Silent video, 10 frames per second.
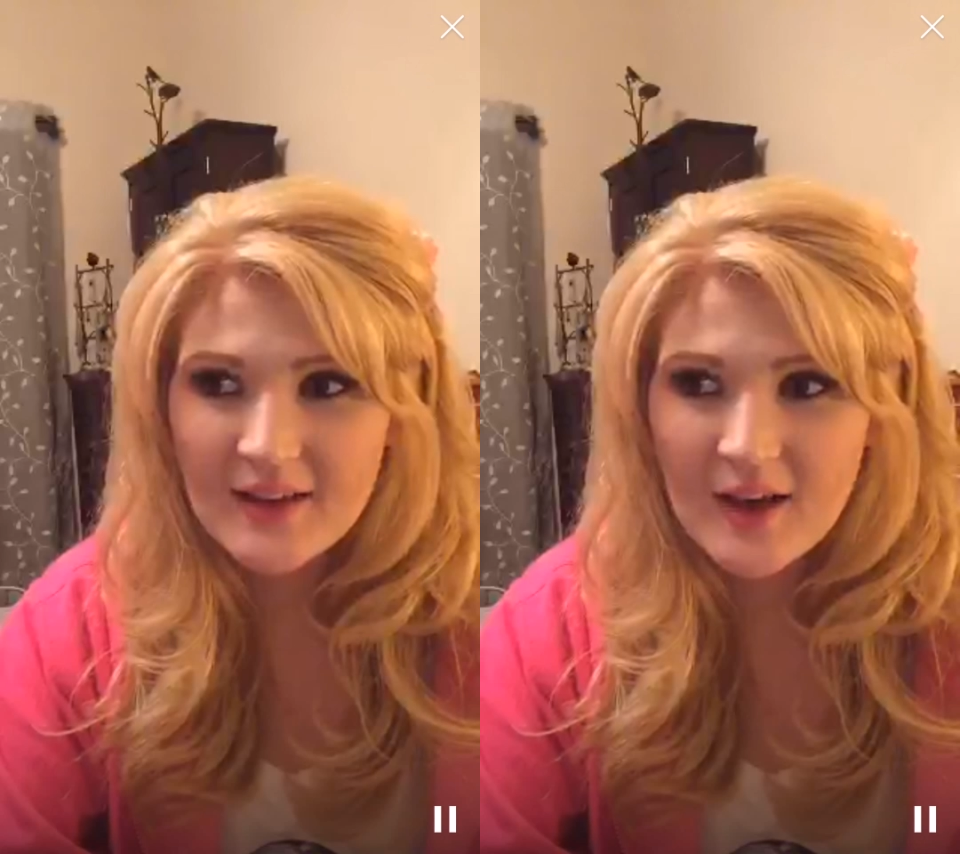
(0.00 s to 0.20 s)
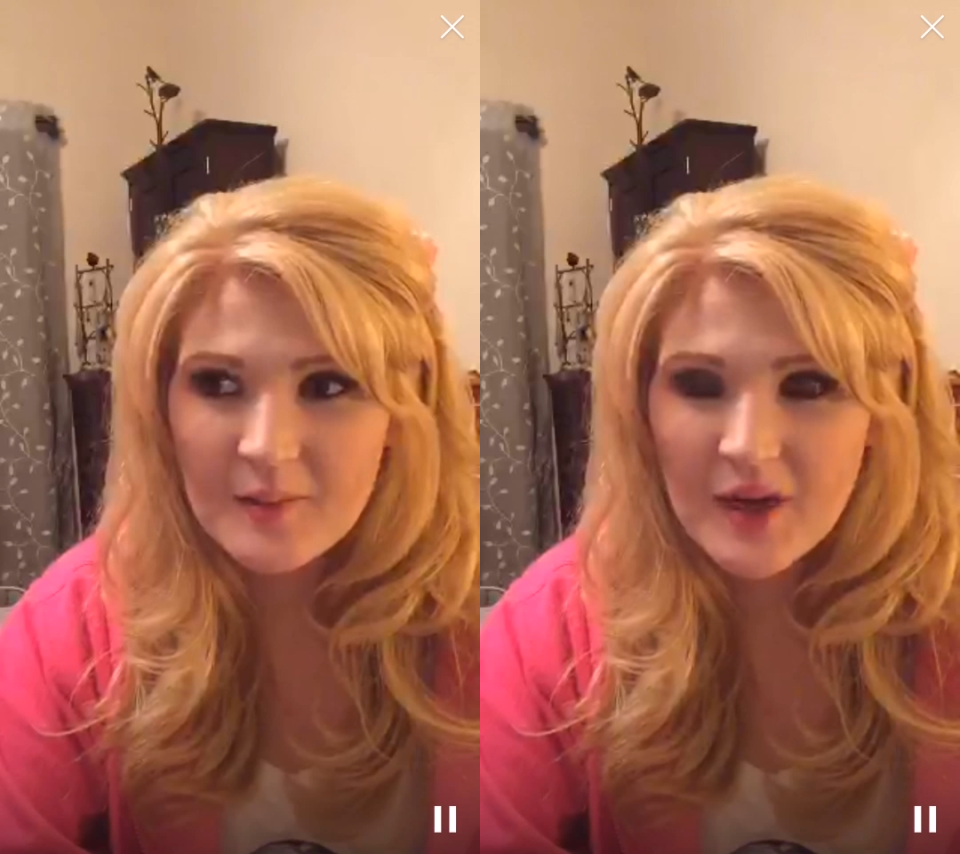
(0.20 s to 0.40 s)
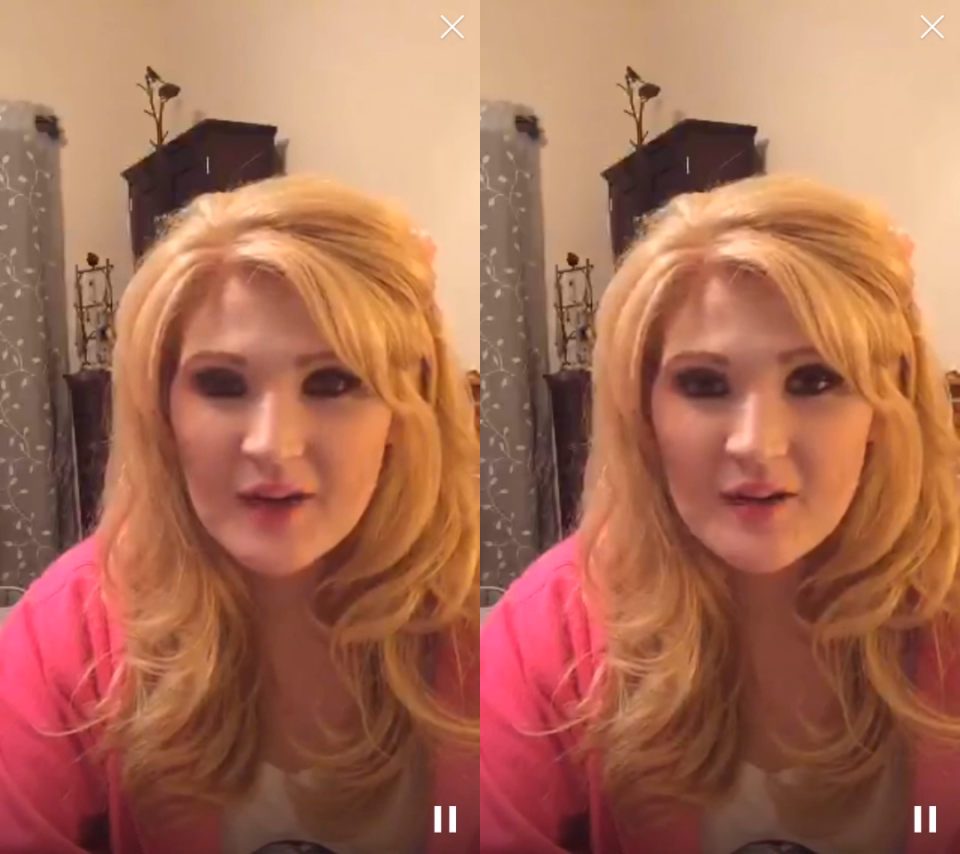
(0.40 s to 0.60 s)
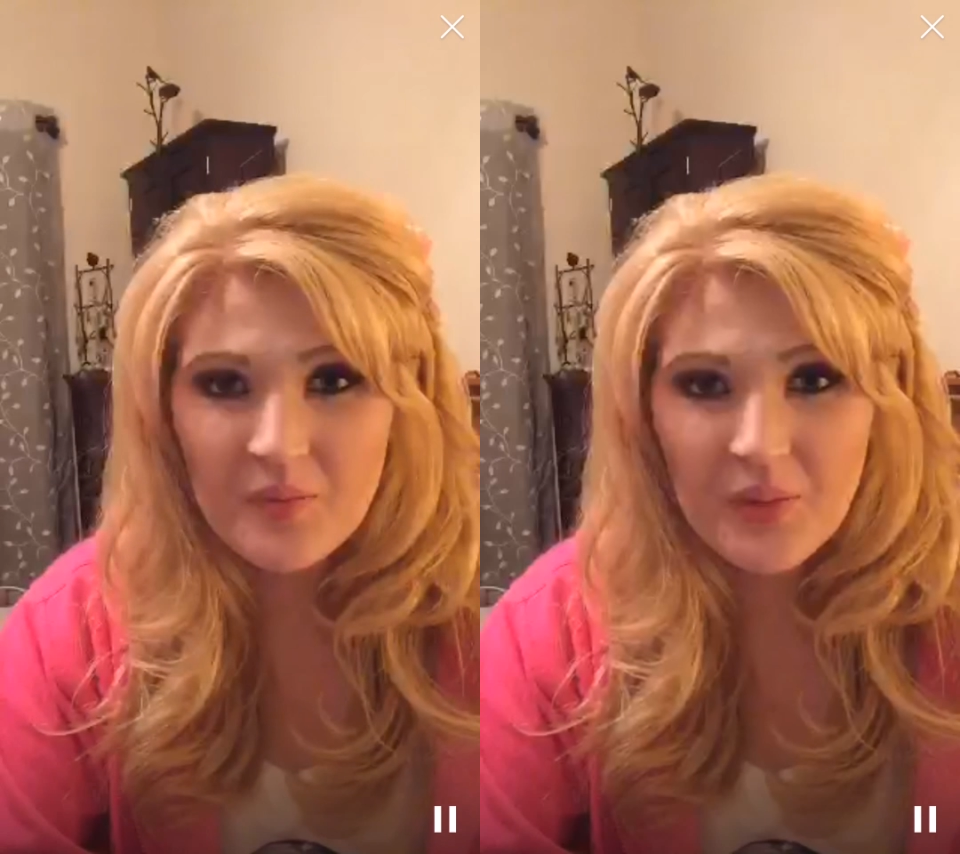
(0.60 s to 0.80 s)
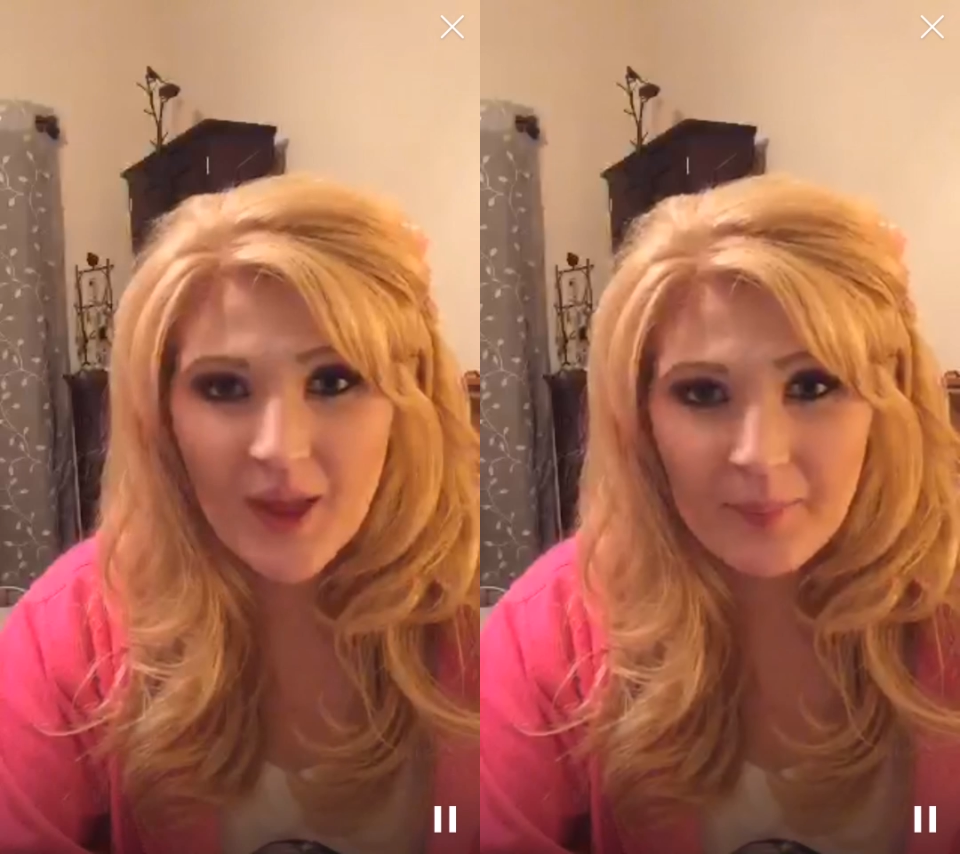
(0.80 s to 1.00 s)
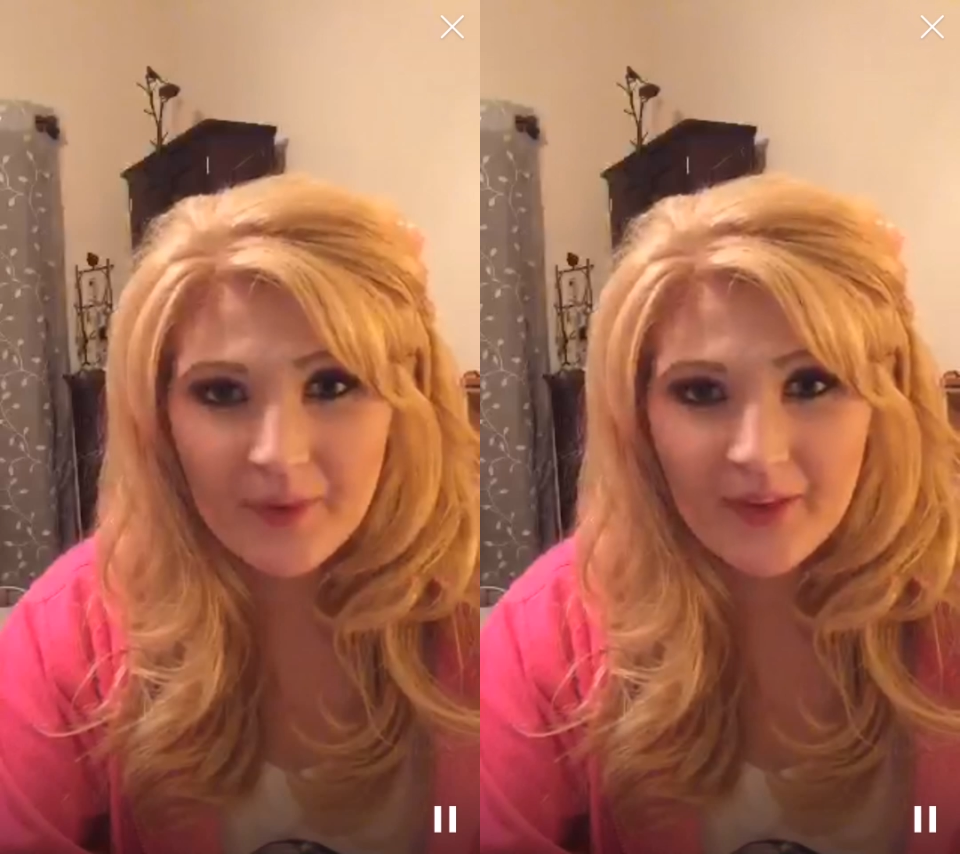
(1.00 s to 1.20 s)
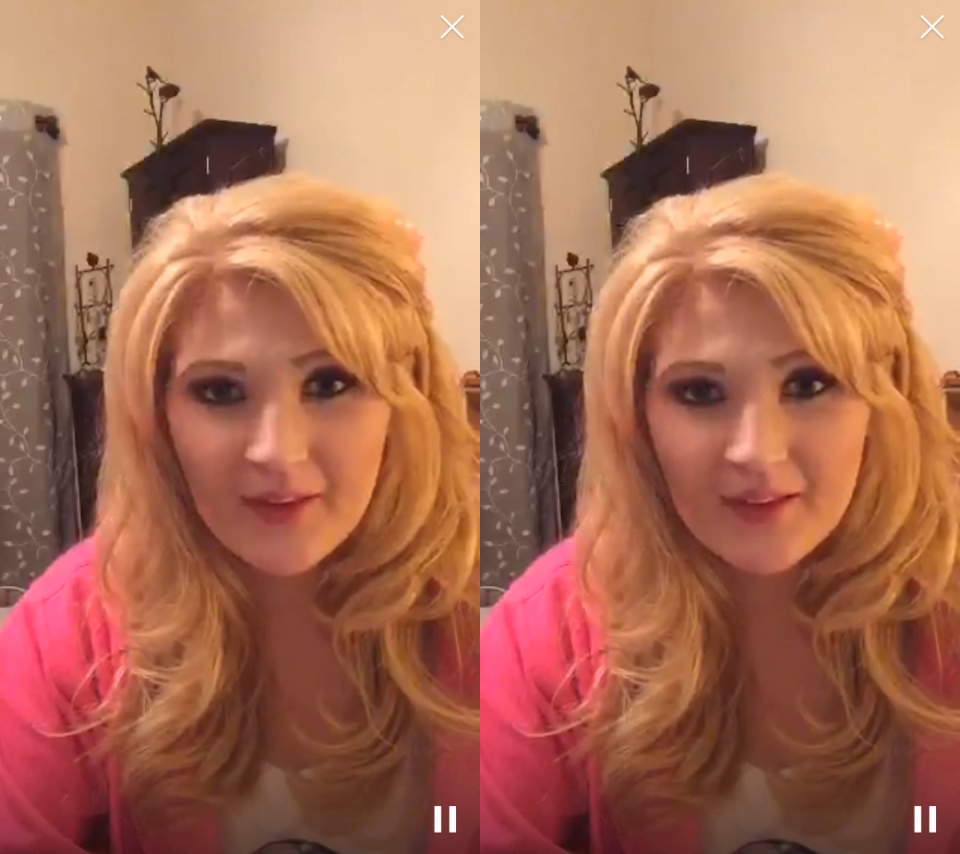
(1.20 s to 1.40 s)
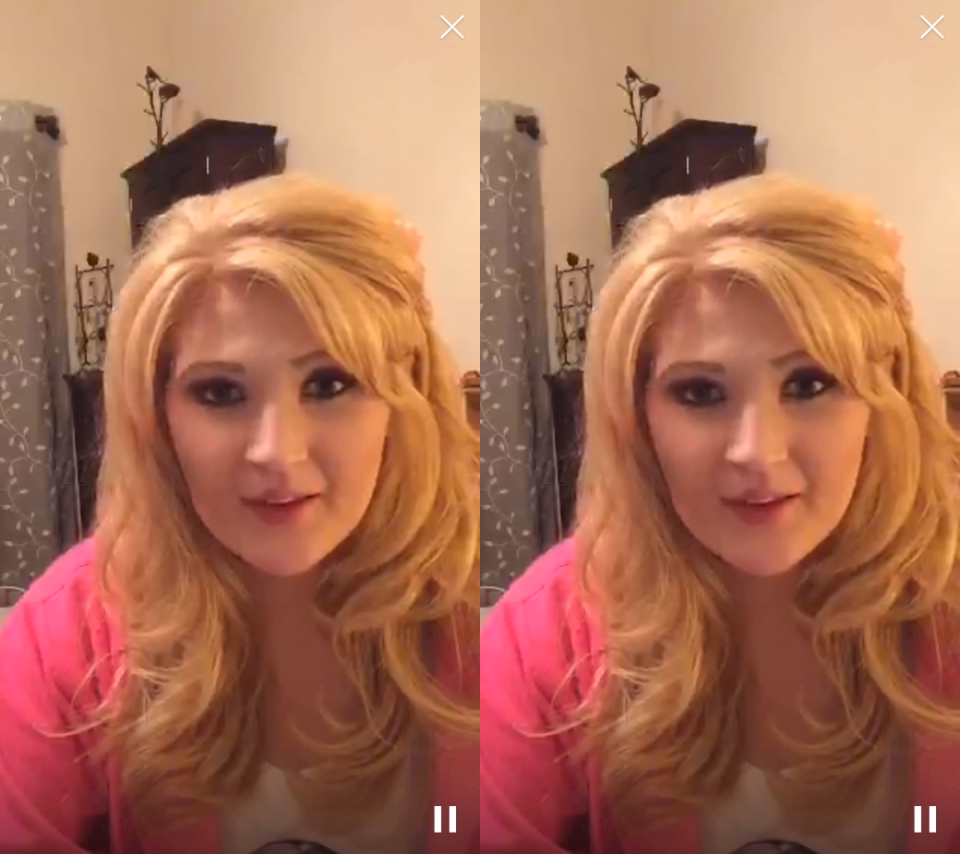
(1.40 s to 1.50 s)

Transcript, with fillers: I'm not as peppy.